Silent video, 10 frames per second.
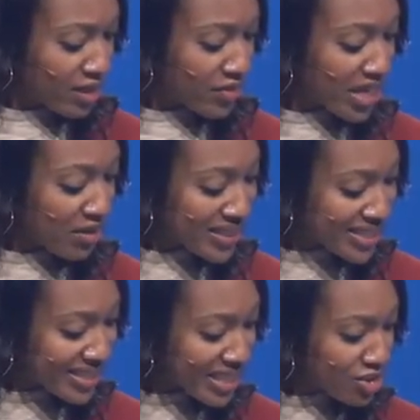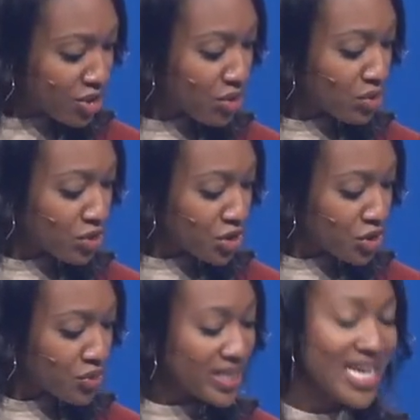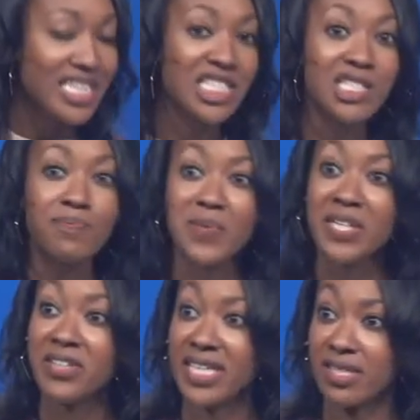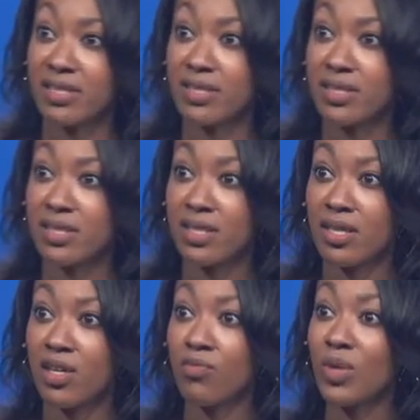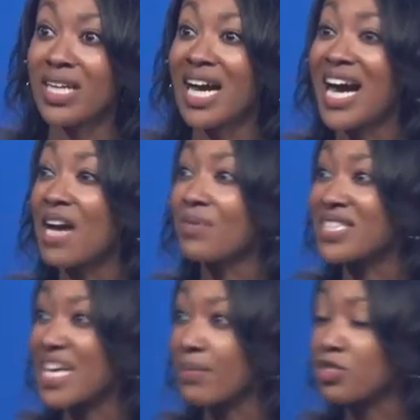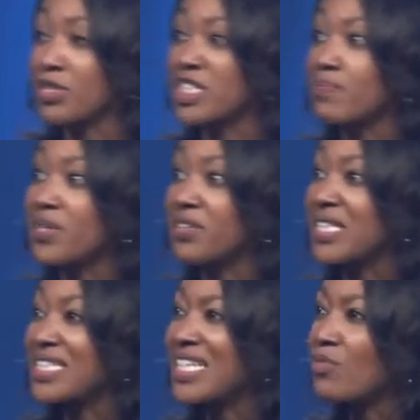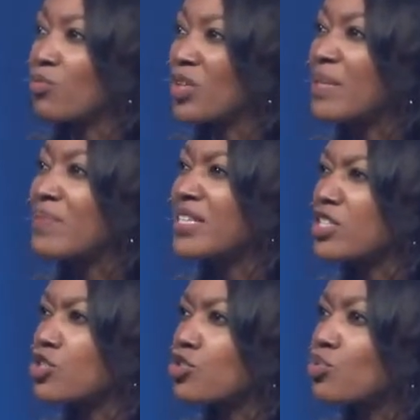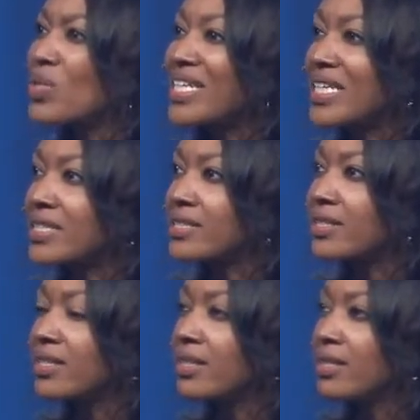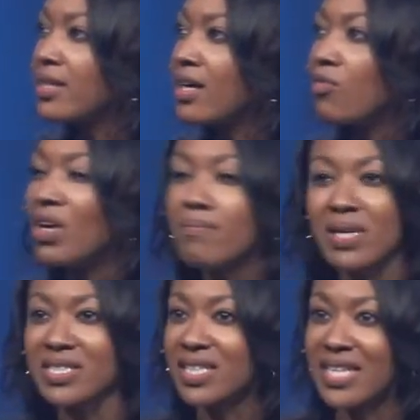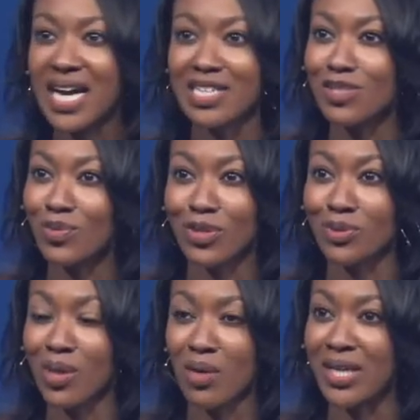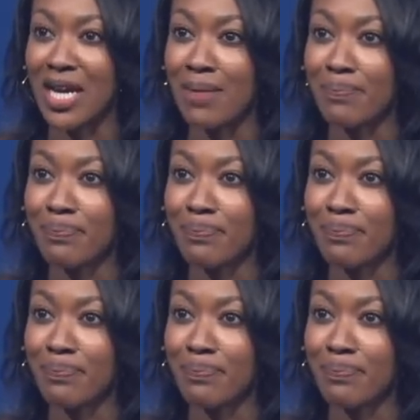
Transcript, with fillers: They are essential to the experience of what I was able to experience in reaping the sweetness of what muscadines were growing up.